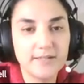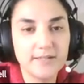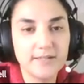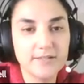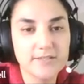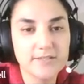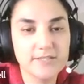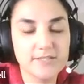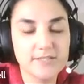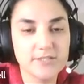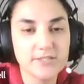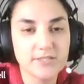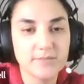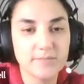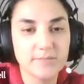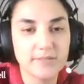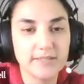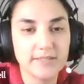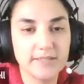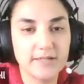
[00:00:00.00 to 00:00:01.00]
because it
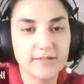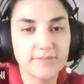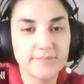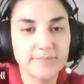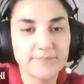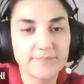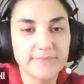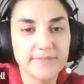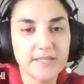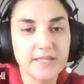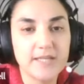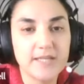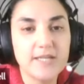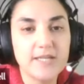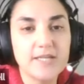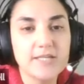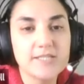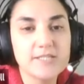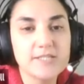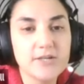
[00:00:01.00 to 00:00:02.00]
shouldn't be there.
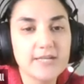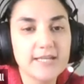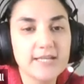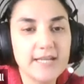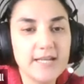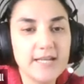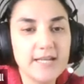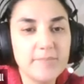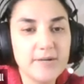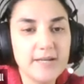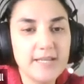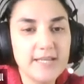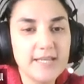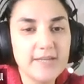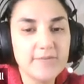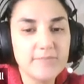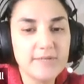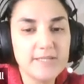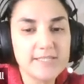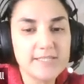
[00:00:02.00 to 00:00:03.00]
So can anybody
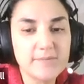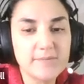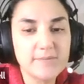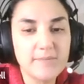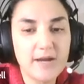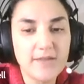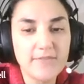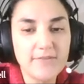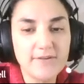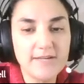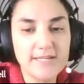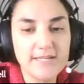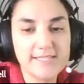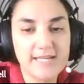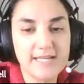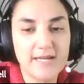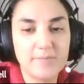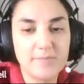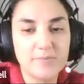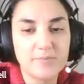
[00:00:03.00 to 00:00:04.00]
give me some other
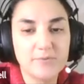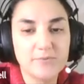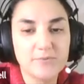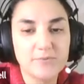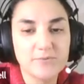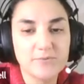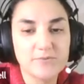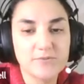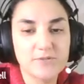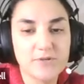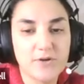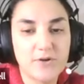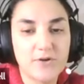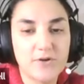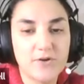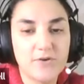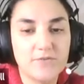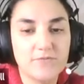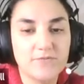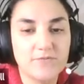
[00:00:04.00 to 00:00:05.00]
examples
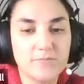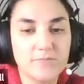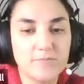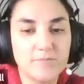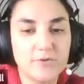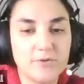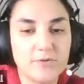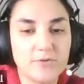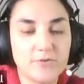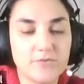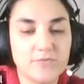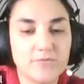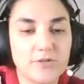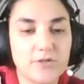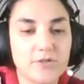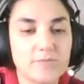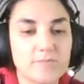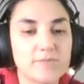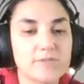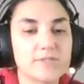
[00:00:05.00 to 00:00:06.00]
of modal
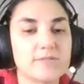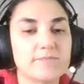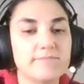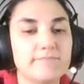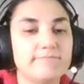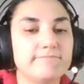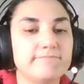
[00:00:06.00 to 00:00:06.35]
verbs?